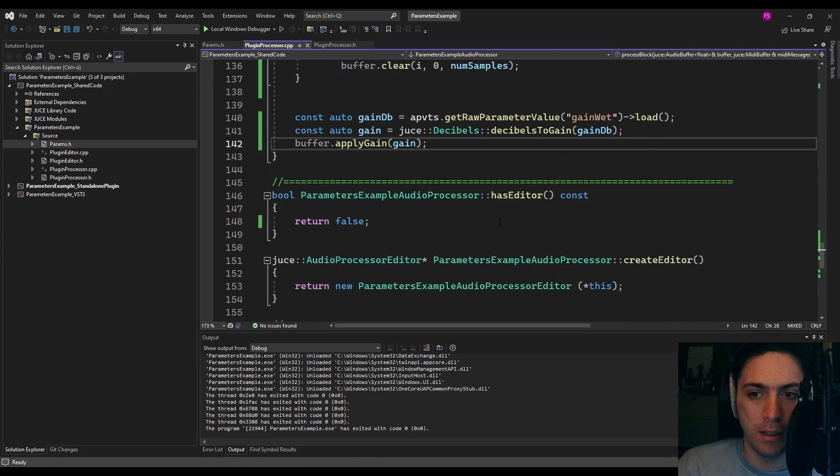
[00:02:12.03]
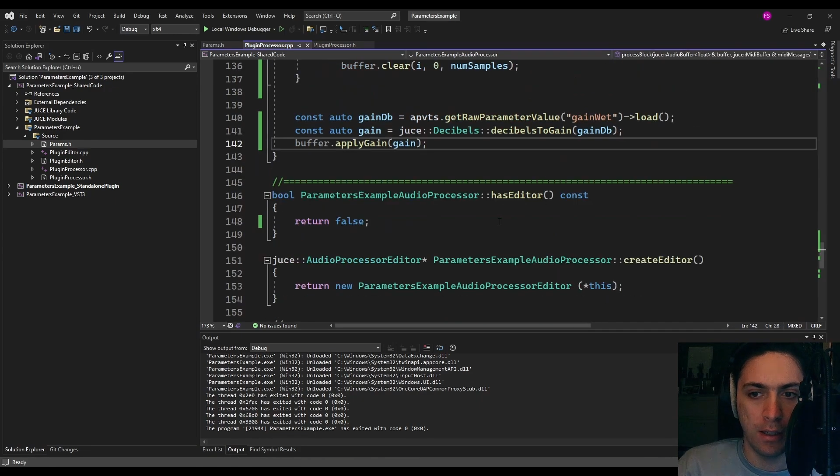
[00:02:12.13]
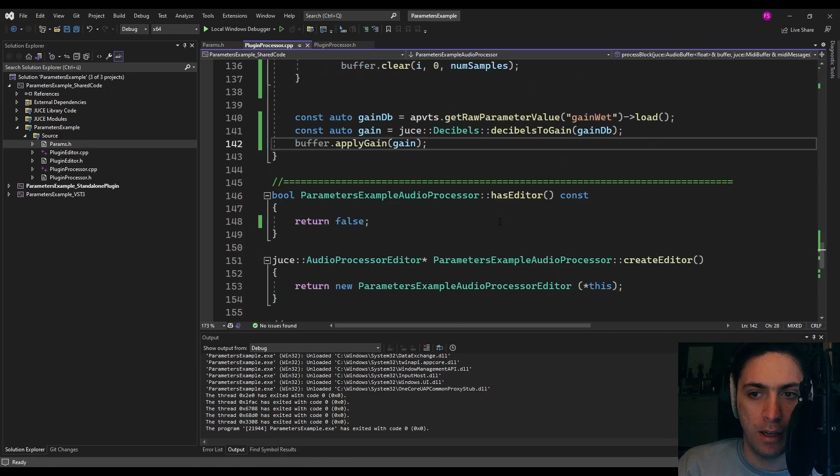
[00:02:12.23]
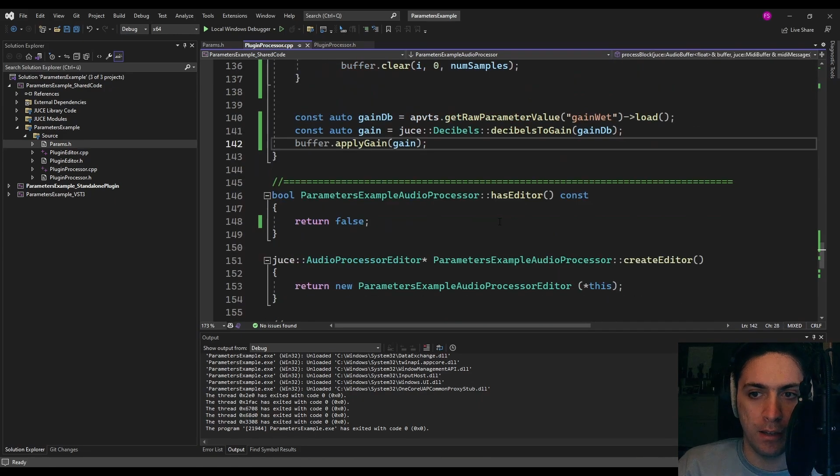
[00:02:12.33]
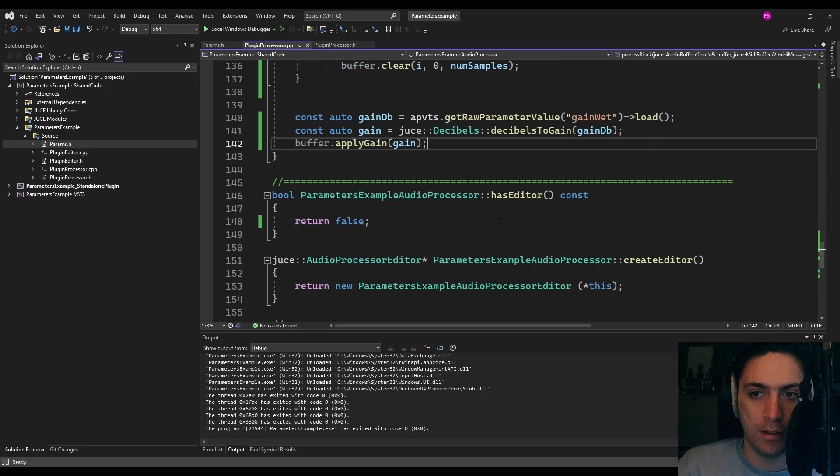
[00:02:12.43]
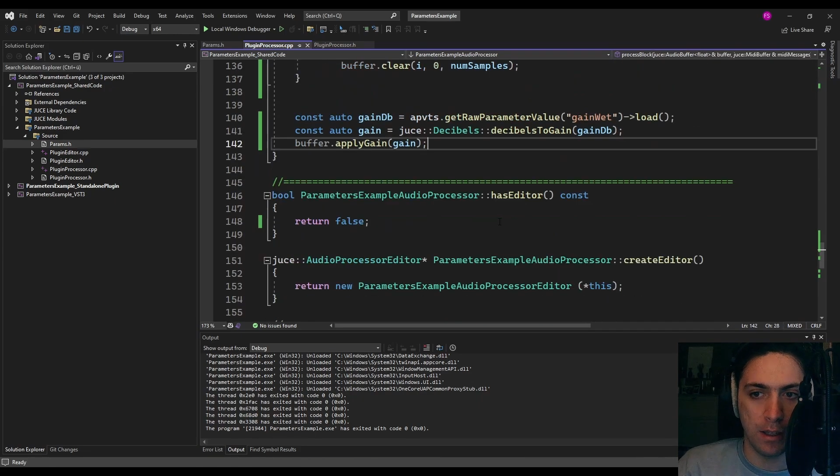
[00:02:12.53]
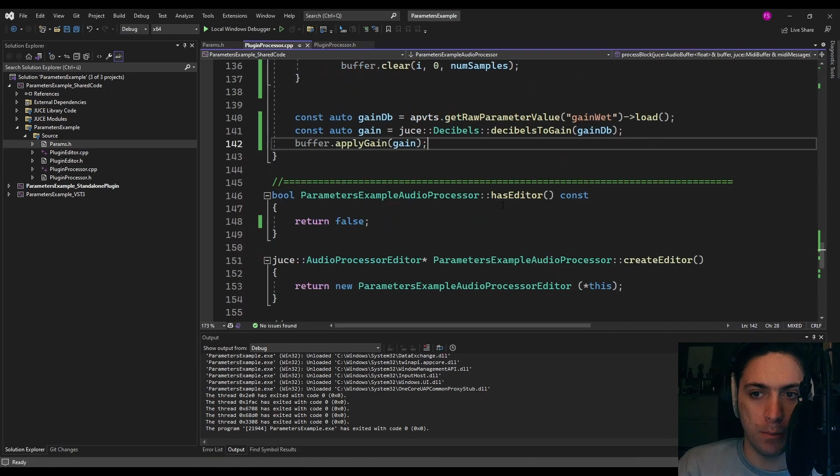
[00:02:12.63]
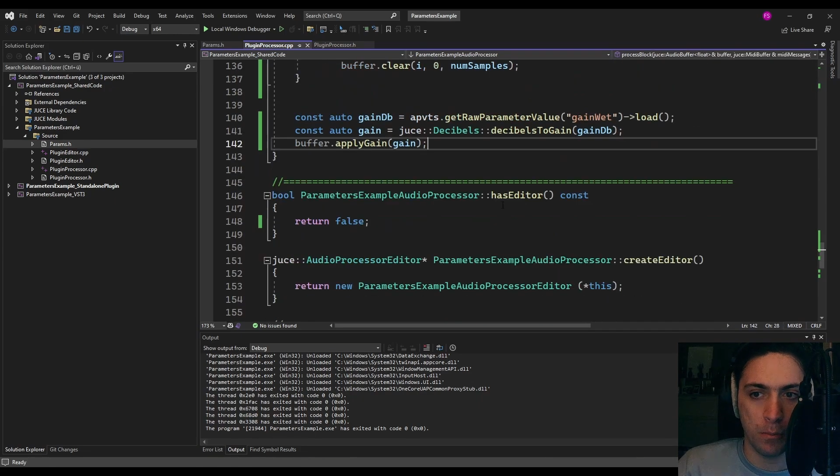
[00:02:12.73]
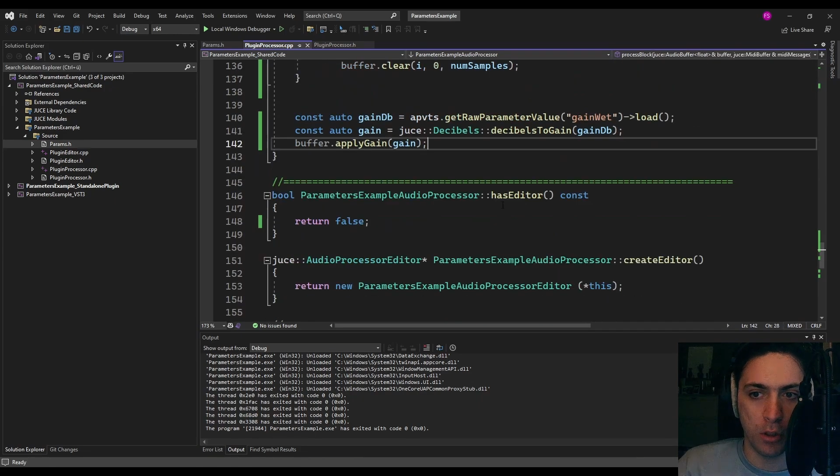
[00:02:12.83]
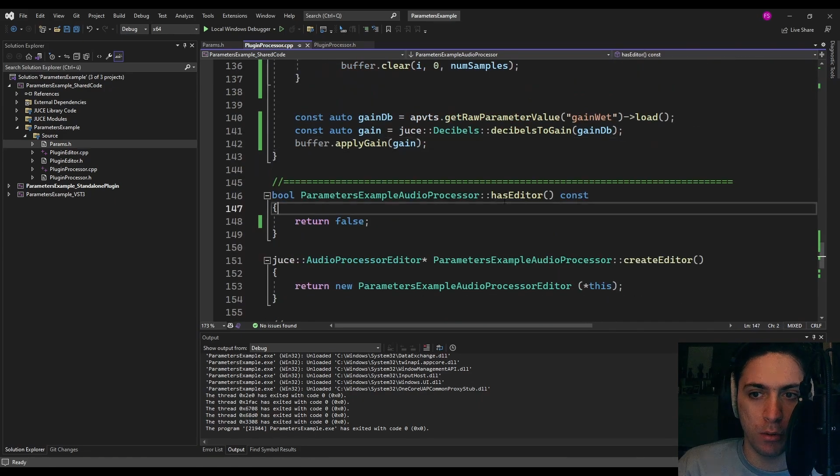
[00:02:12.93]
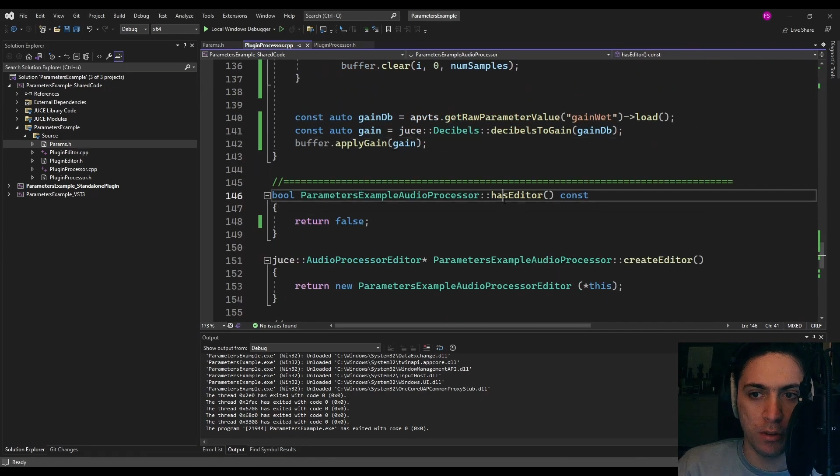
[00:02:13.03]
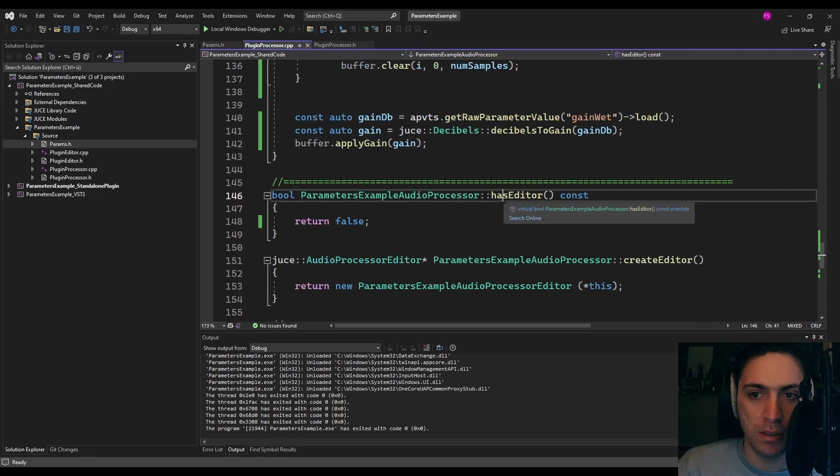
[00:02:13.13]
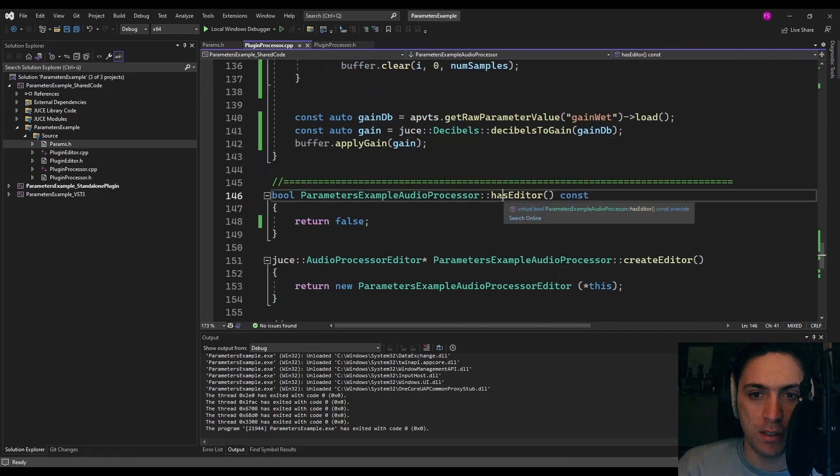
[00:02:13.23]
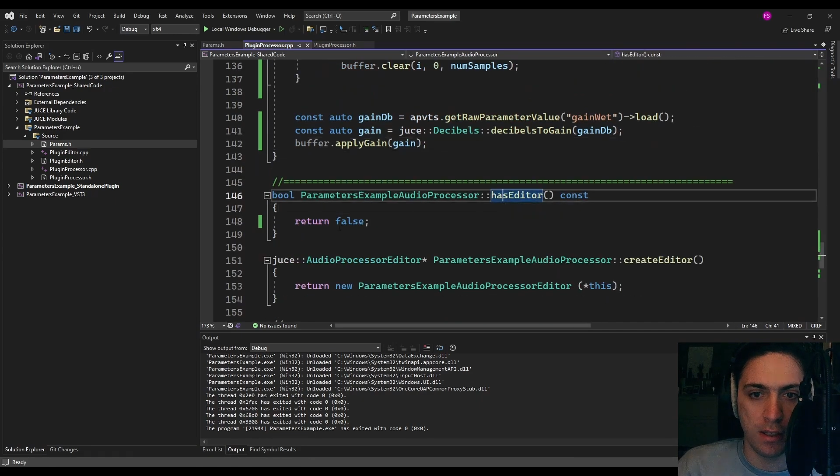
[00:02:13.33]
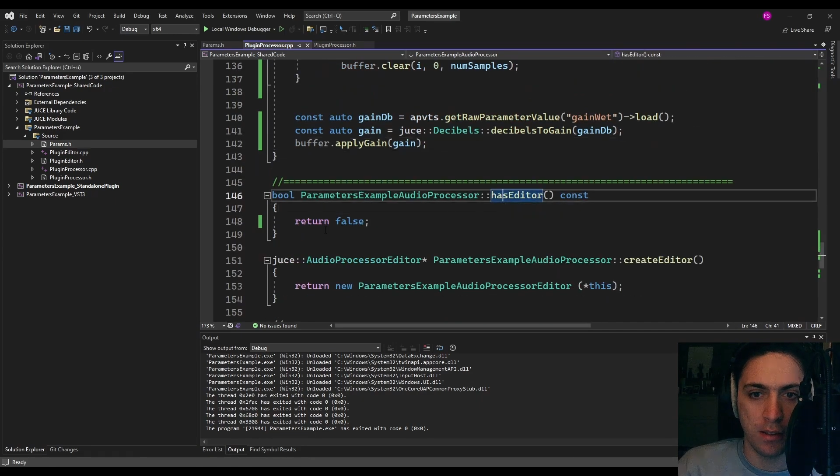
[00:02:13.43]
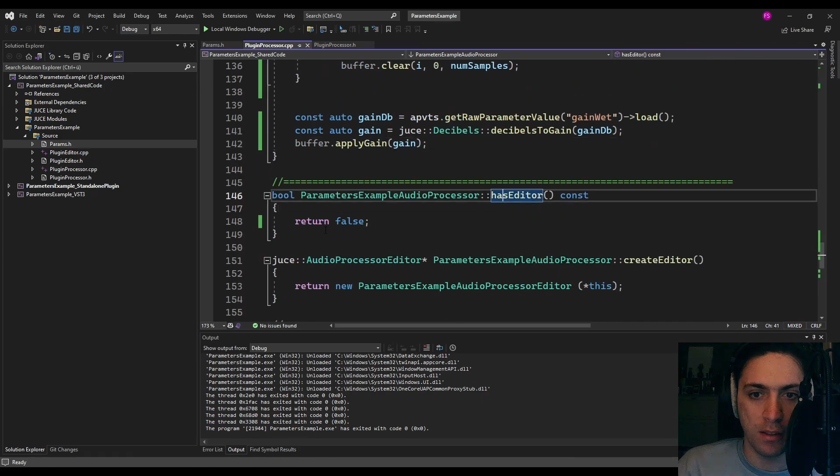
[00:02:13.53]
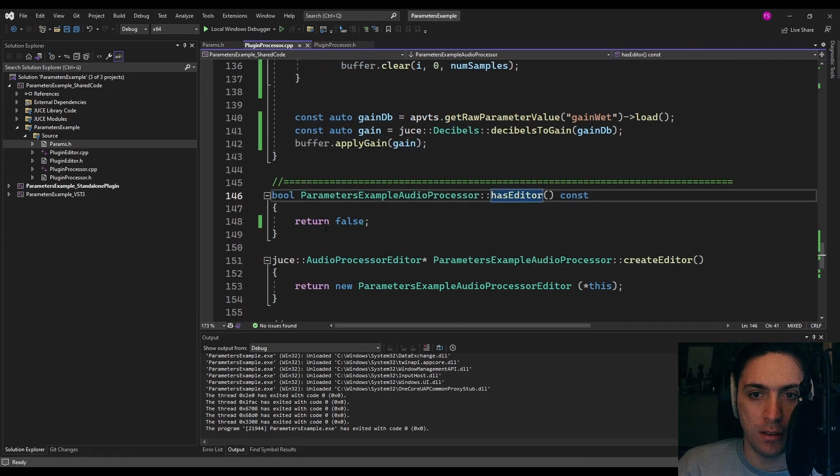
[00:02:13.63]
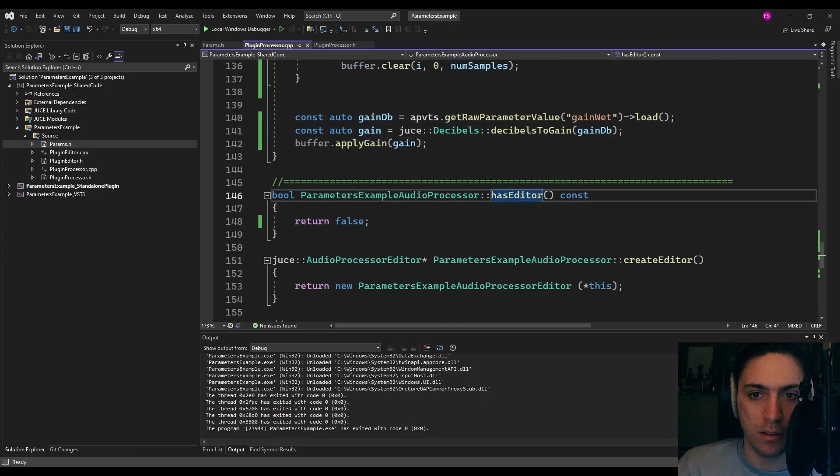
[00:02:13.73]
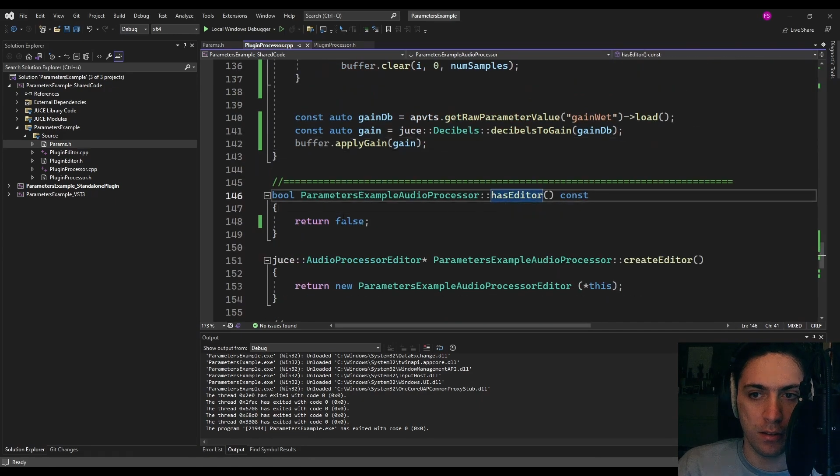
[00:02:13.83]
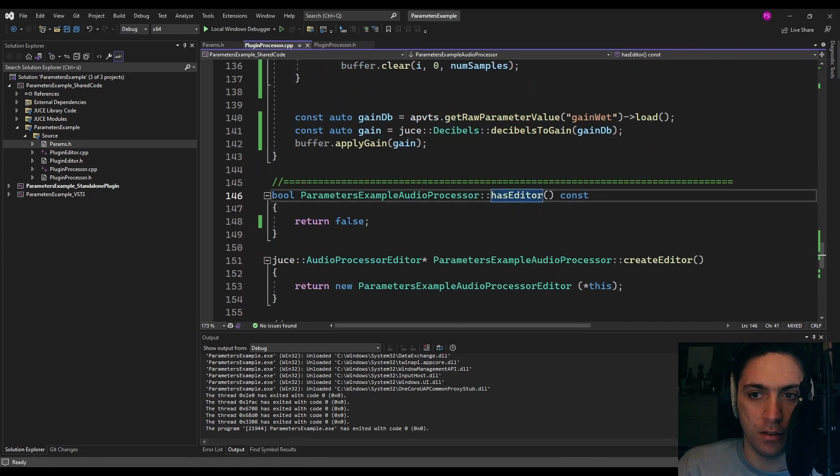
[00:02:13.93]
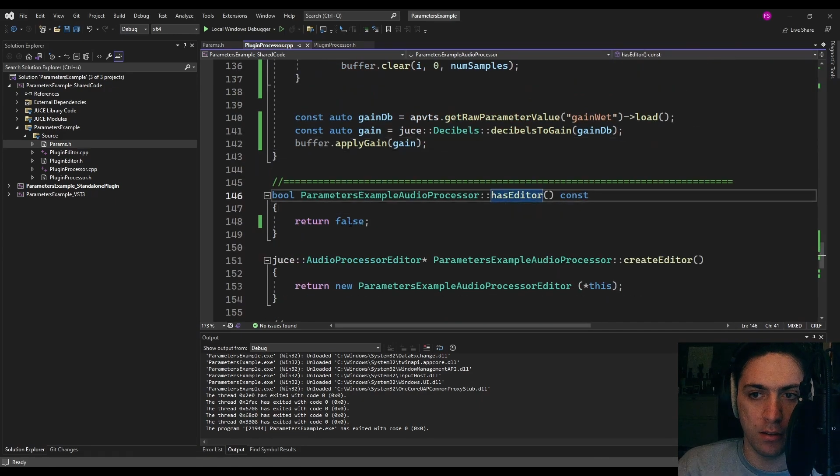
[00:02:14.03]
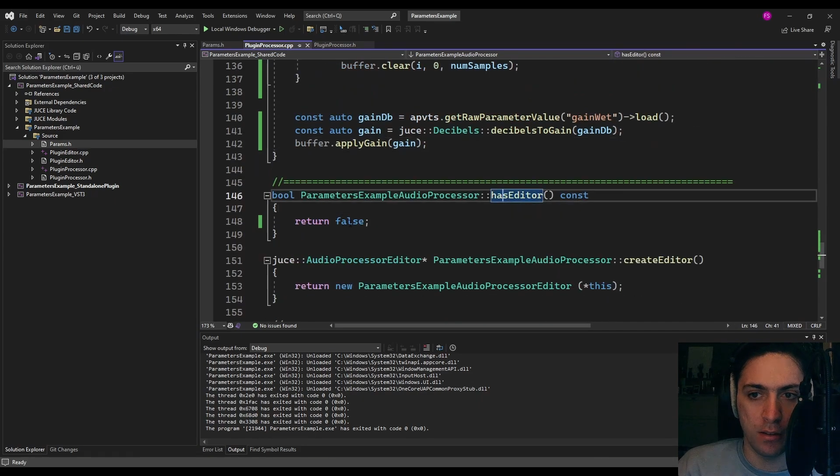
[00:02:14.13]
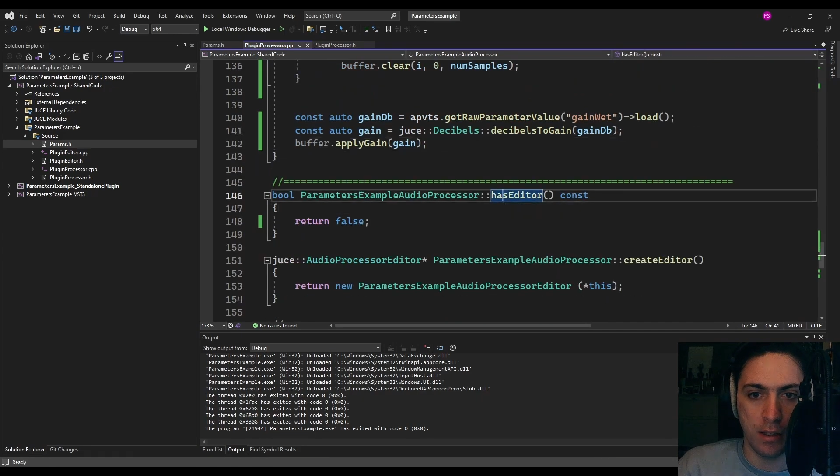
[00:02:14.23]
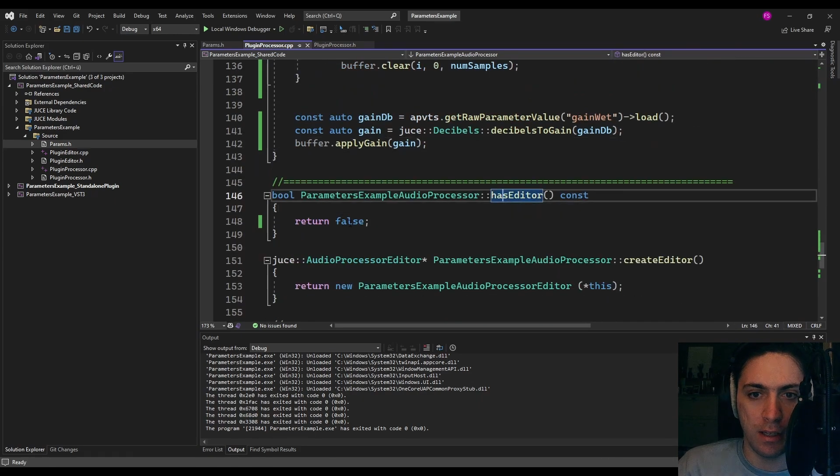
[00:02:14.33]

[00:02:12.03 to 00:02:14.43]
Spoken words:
and I'm currently setting the